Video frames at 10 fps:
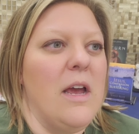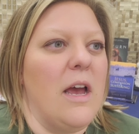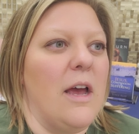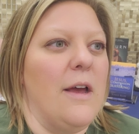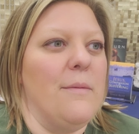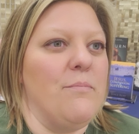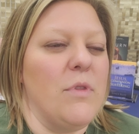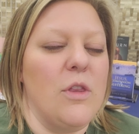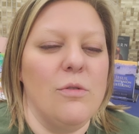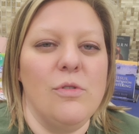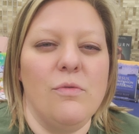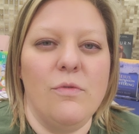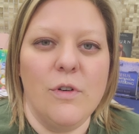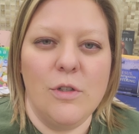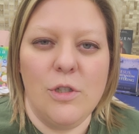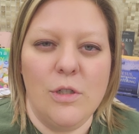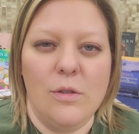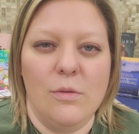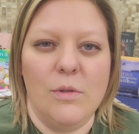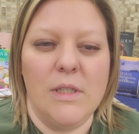Um, those
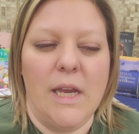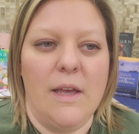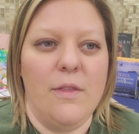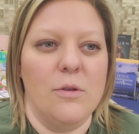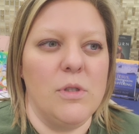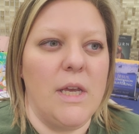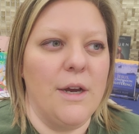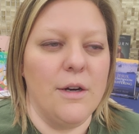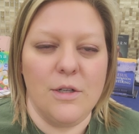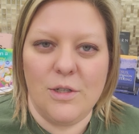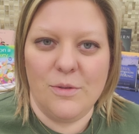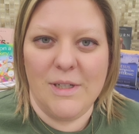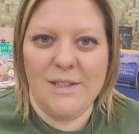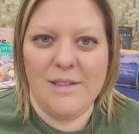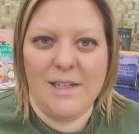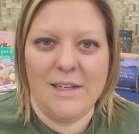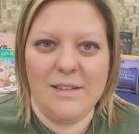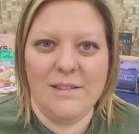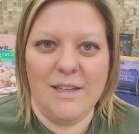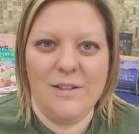virtues and those
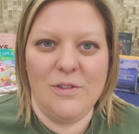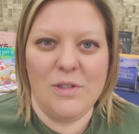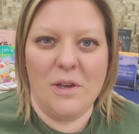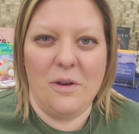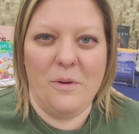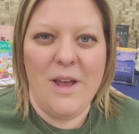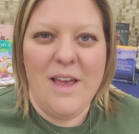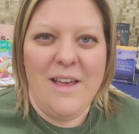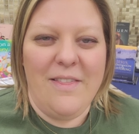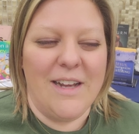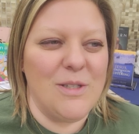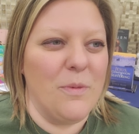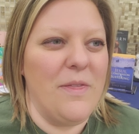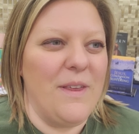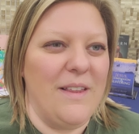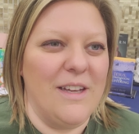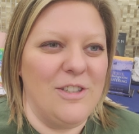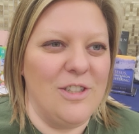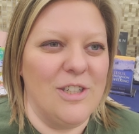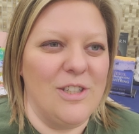characteristics. And so that's one thing
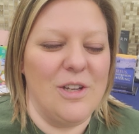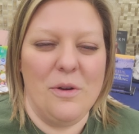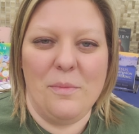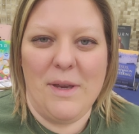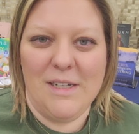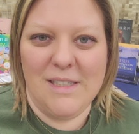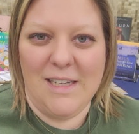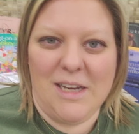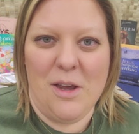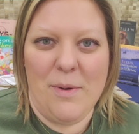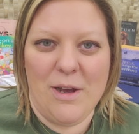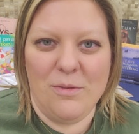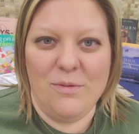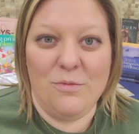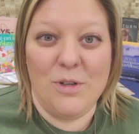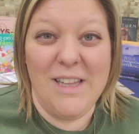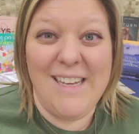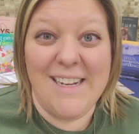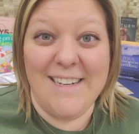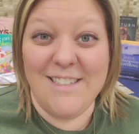that's just so amazing about really
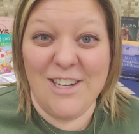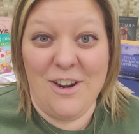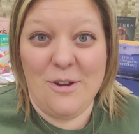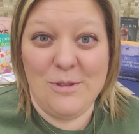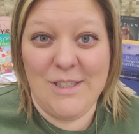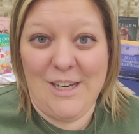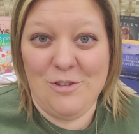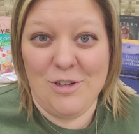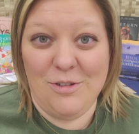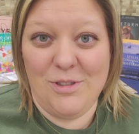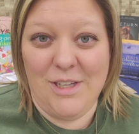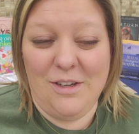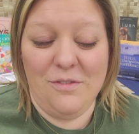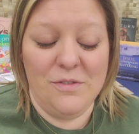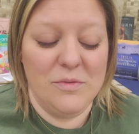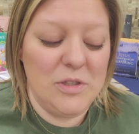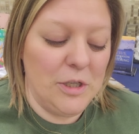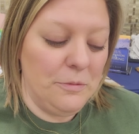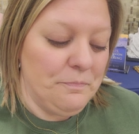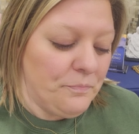getting to know St. Joseph. So,